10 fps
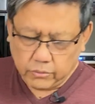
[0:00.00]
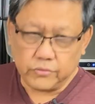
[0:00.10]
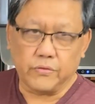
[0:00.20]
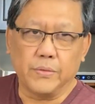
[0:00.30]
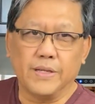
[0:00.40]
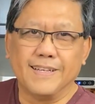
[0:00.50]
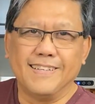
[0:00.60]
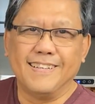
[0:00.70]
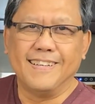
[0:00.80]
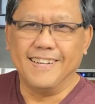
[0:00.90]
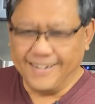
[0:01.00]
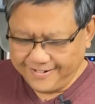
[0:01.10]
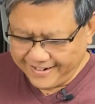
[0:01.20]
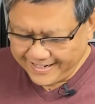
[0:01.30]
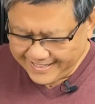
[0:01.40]
one's for me. All
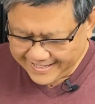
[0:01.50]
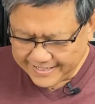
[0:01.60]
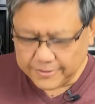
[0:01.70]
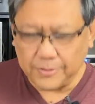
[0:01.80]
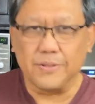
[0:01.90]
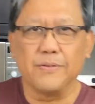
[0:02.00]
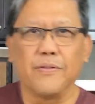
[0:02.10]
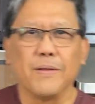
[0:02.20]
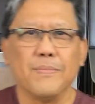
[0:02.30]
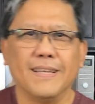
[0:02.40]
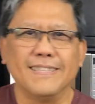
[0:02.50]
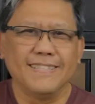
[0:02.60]
right, let's go to the frying pan.